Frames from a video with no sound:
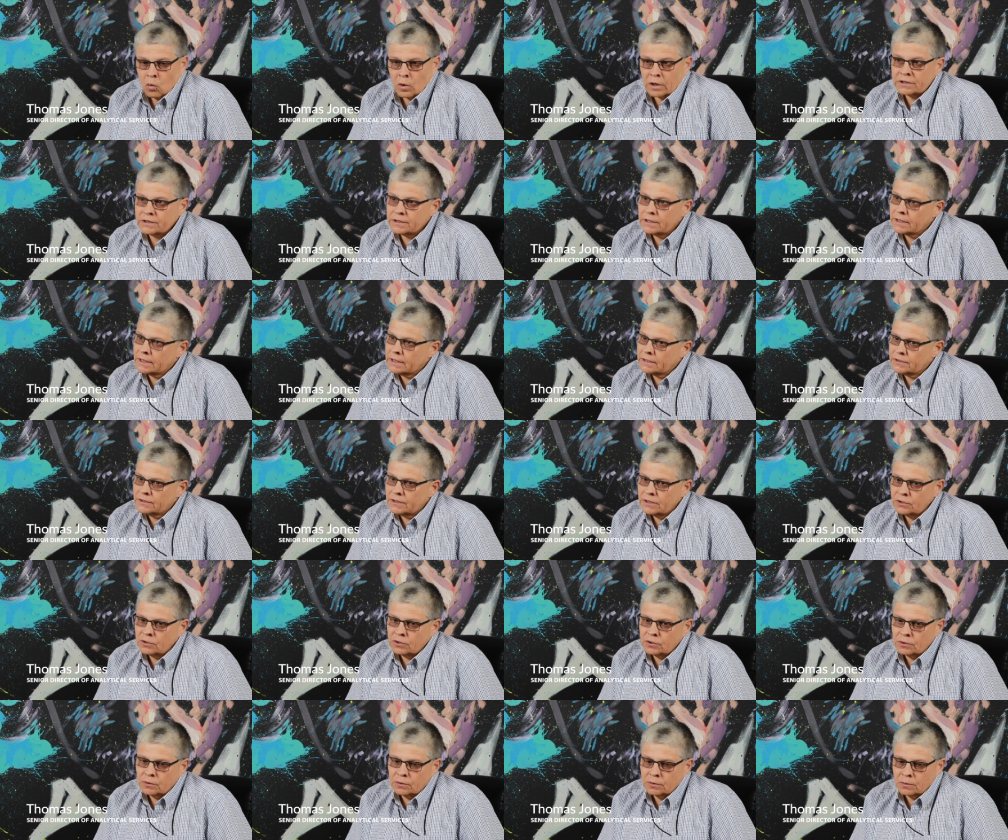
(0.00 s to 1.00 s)
Once it gets
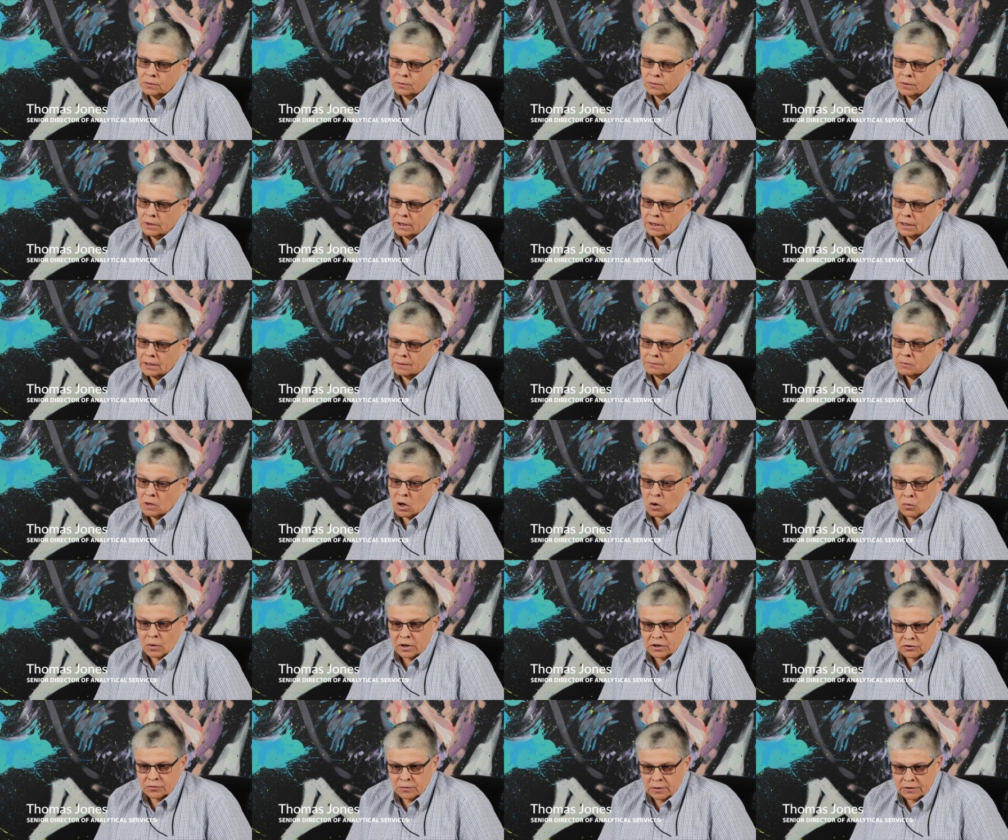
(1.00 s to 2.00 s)
into um,
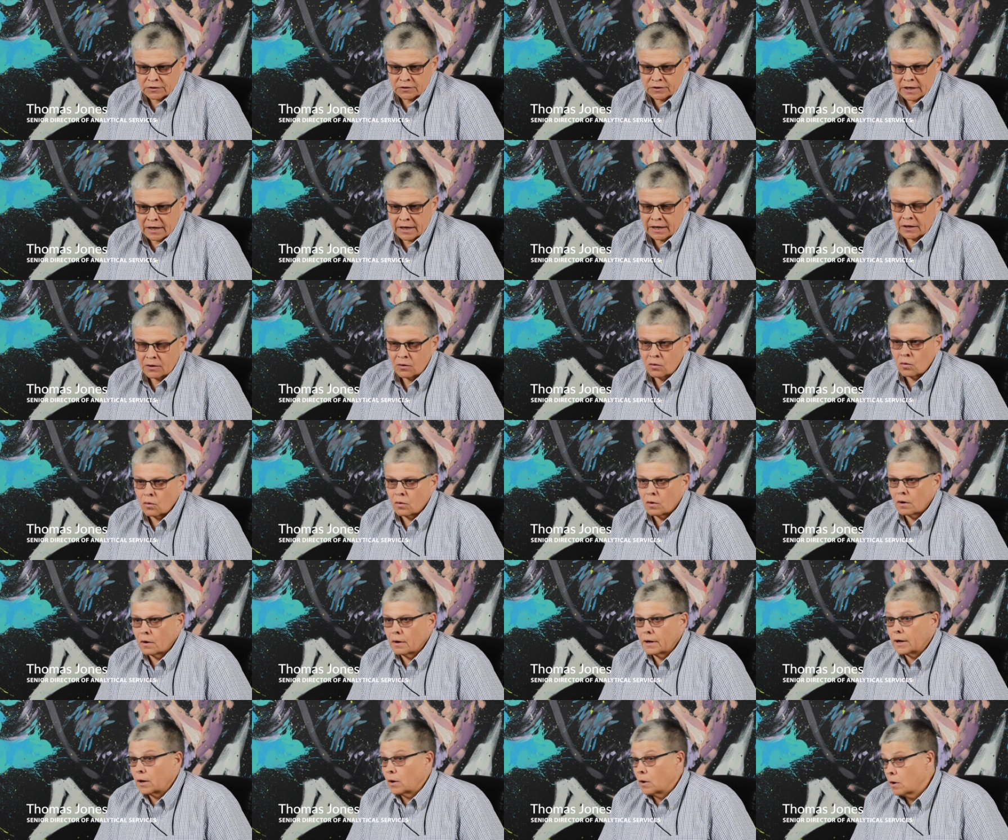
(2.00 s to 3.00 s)
a restaurant setting
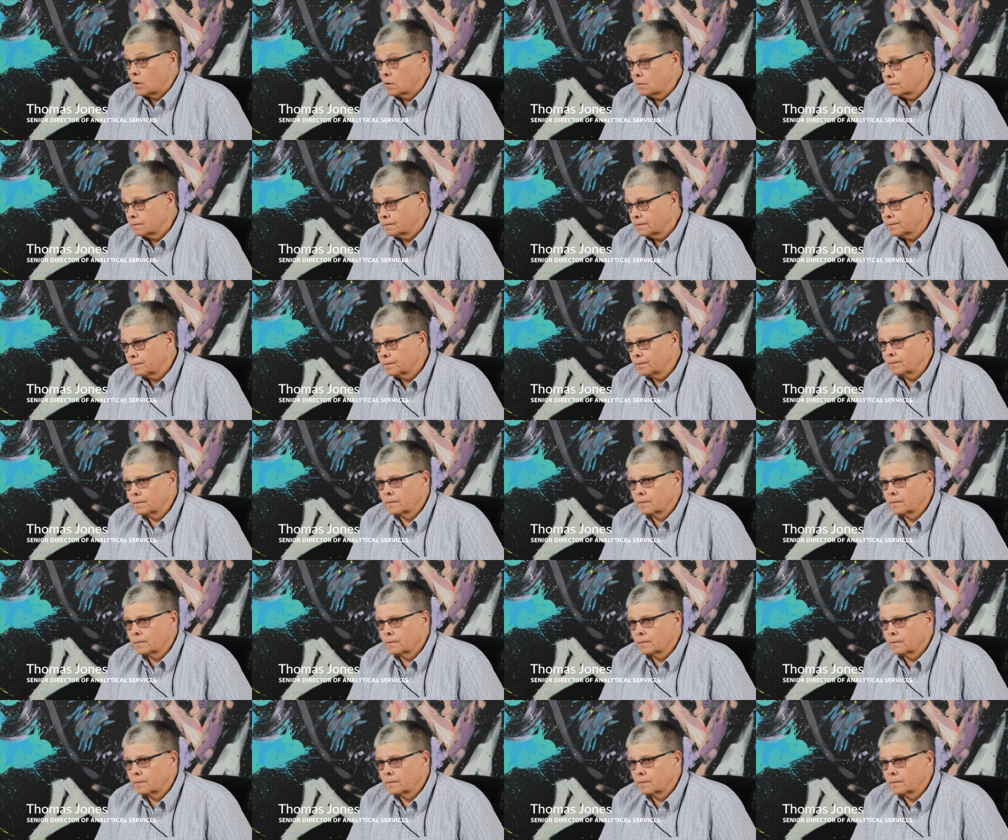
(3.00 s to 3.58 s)
or at home,